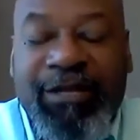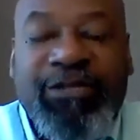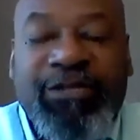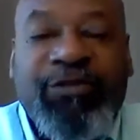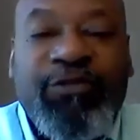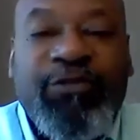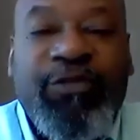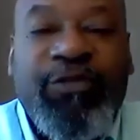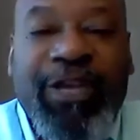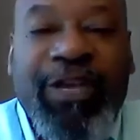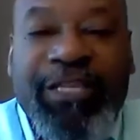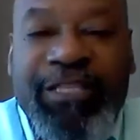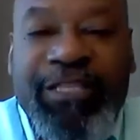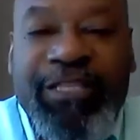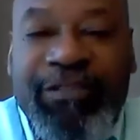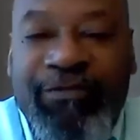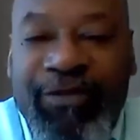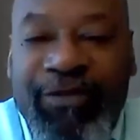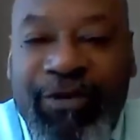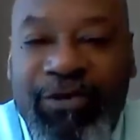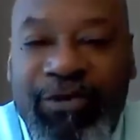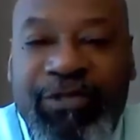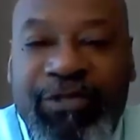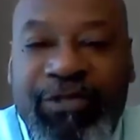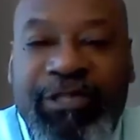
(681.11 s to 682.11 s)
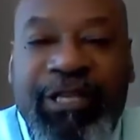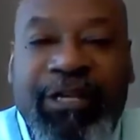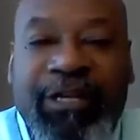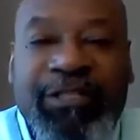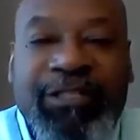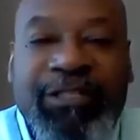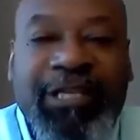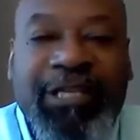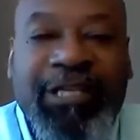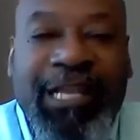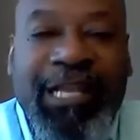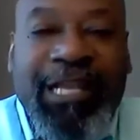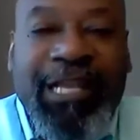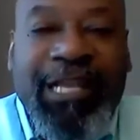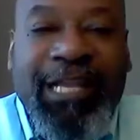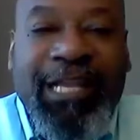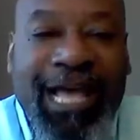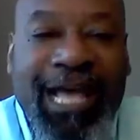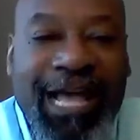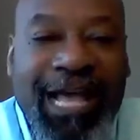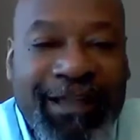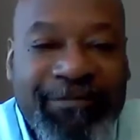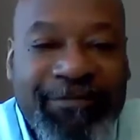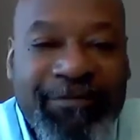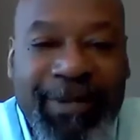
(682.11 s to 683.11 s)
There's festivals, there's
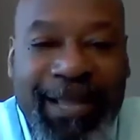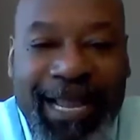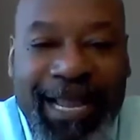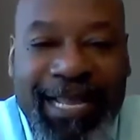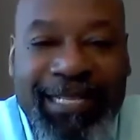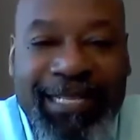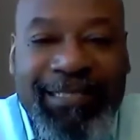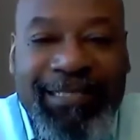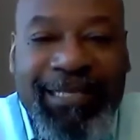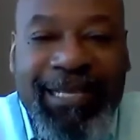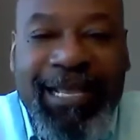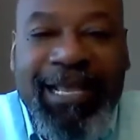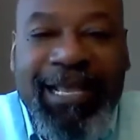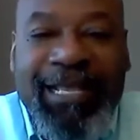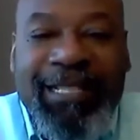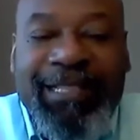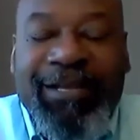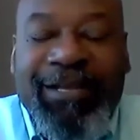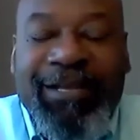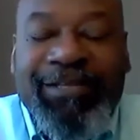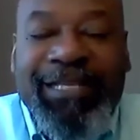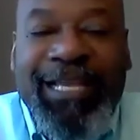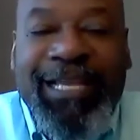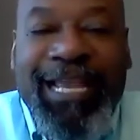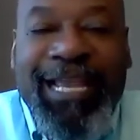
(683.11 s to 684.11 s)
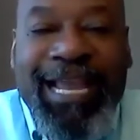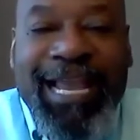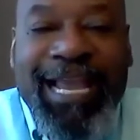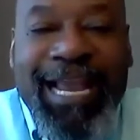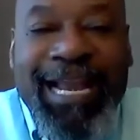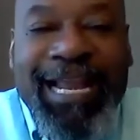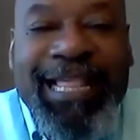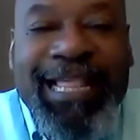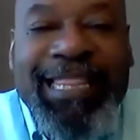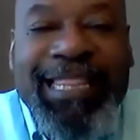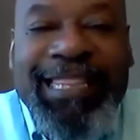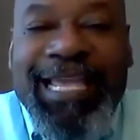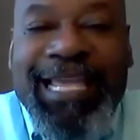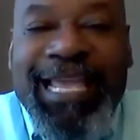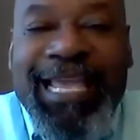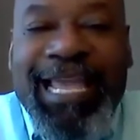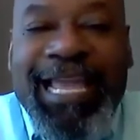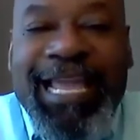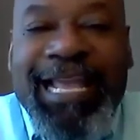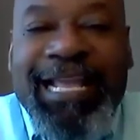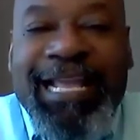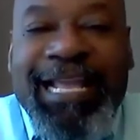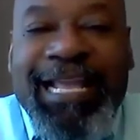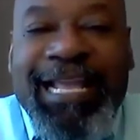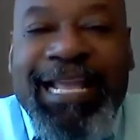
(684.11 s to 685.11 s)
live bands, there's
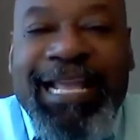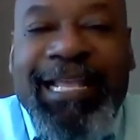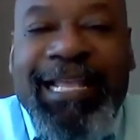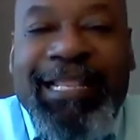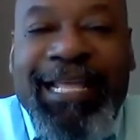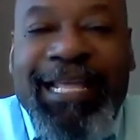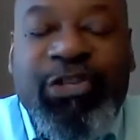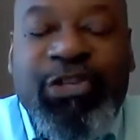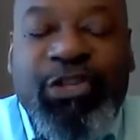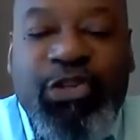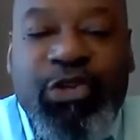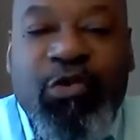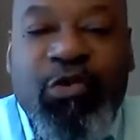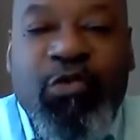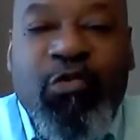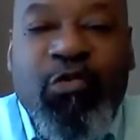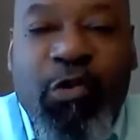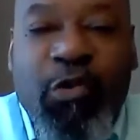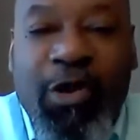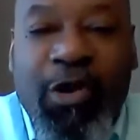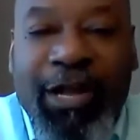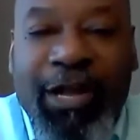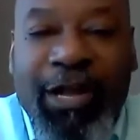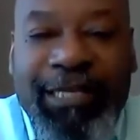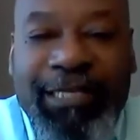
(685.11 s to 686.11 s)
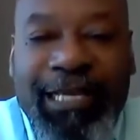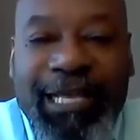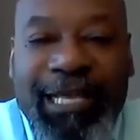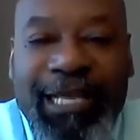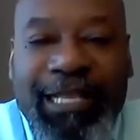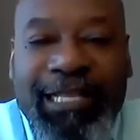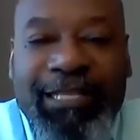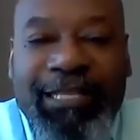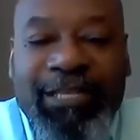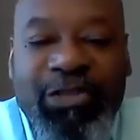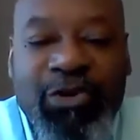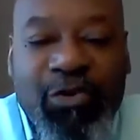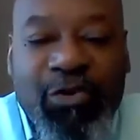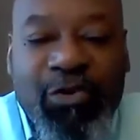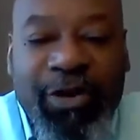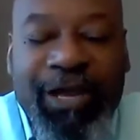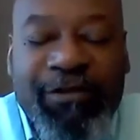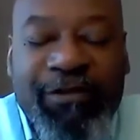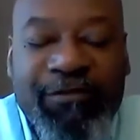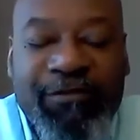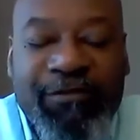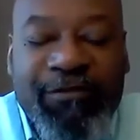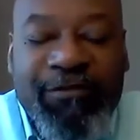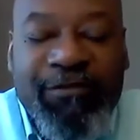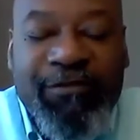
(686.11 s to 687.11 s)
anything that you want,
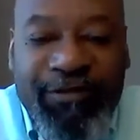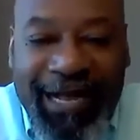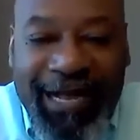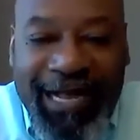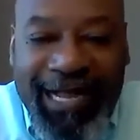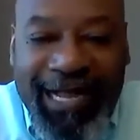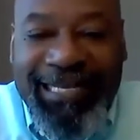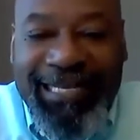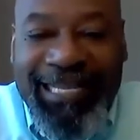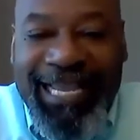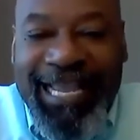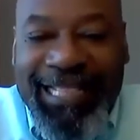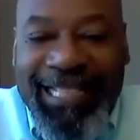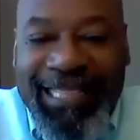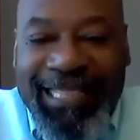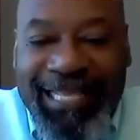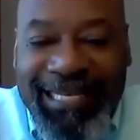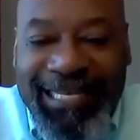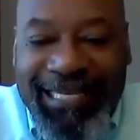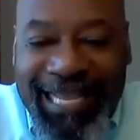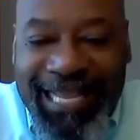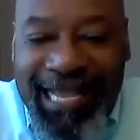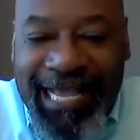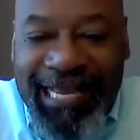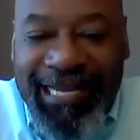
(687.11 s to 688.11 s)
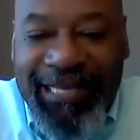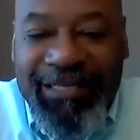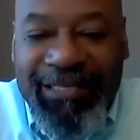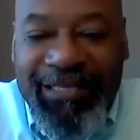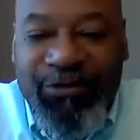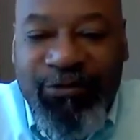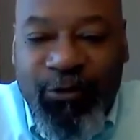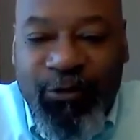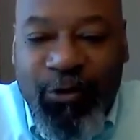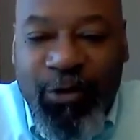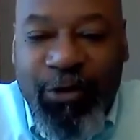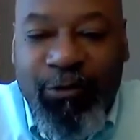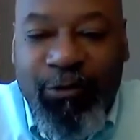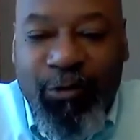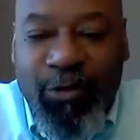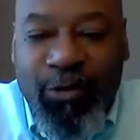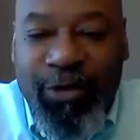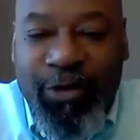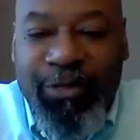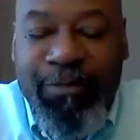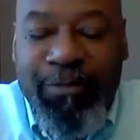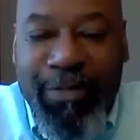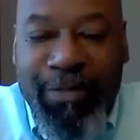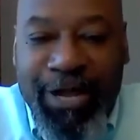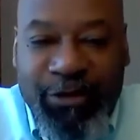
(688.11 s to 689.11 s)
you can find in the
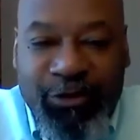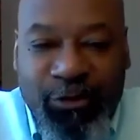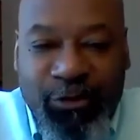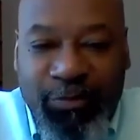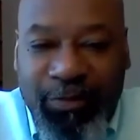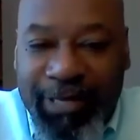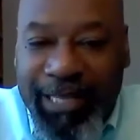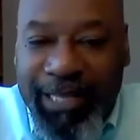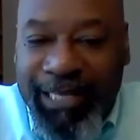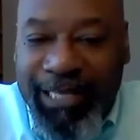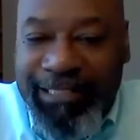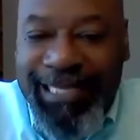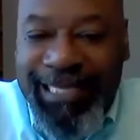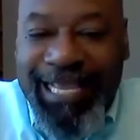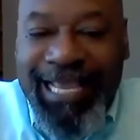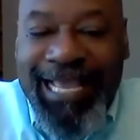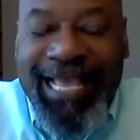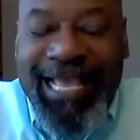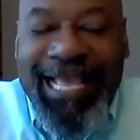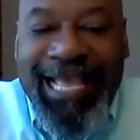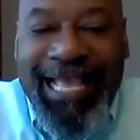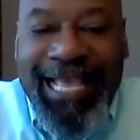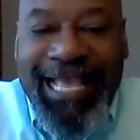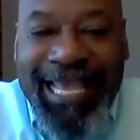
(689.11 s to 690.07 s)
Dallas-Fort Worth Metroplex.